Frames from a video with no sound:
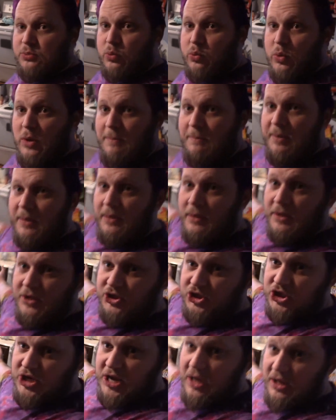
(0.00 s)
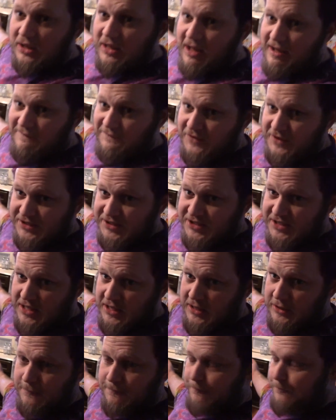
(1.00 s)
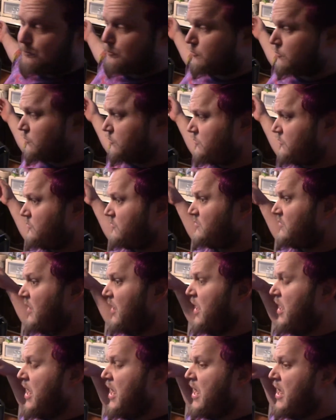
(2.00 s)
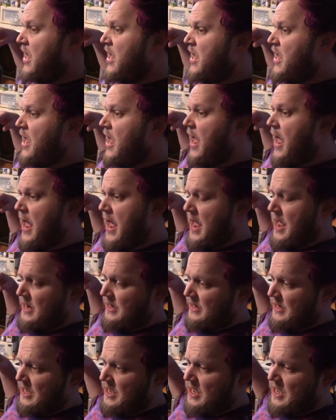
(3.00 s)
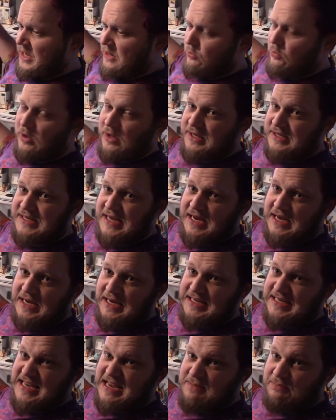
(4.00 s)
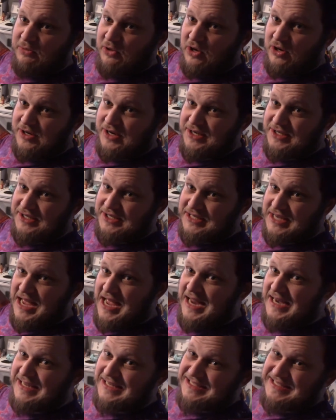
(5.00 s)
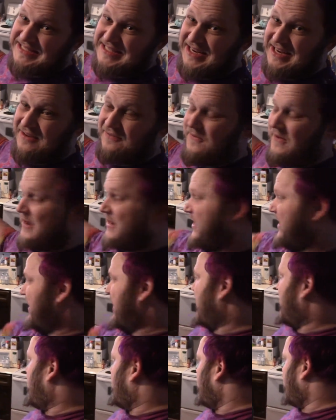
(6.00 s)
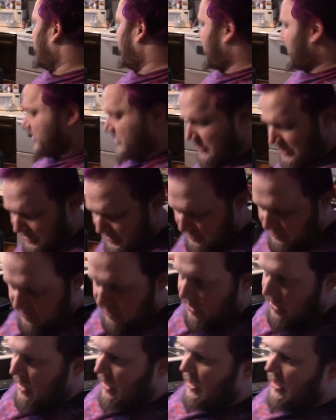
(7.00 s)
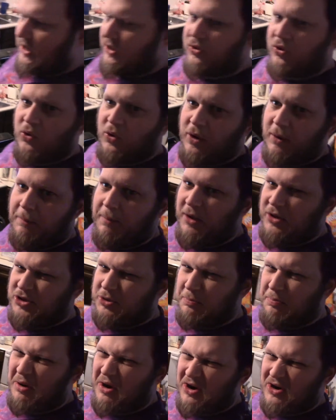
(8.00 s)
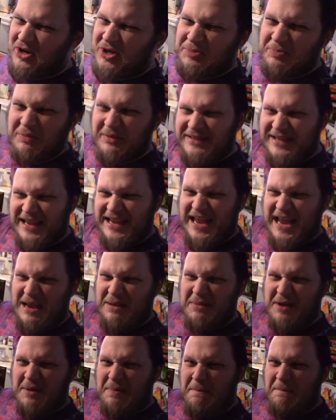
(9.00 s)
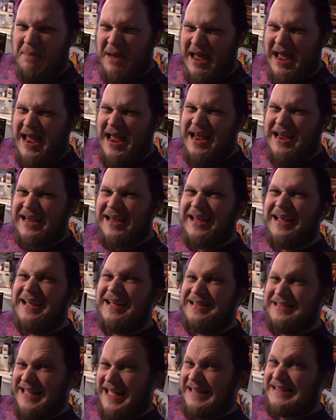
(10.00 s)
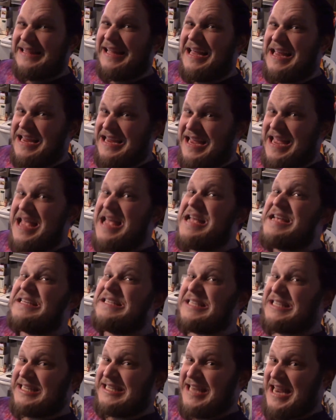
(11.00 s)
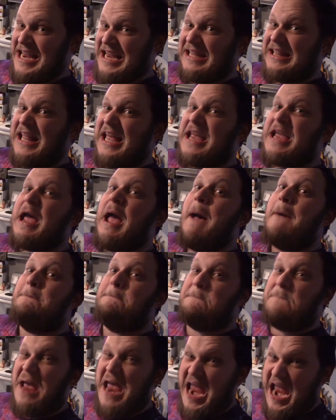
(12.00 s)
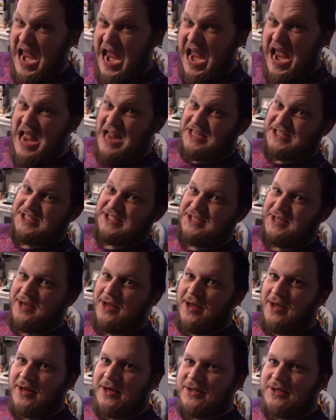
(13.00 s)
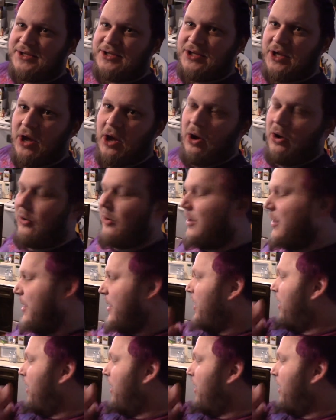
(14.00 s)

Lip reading: ripping the shell off this thing and really taking a deep look inside and seeing if I can get it really clean. He threw in a bunch of parts, but they came in a bag that like stink like piss. So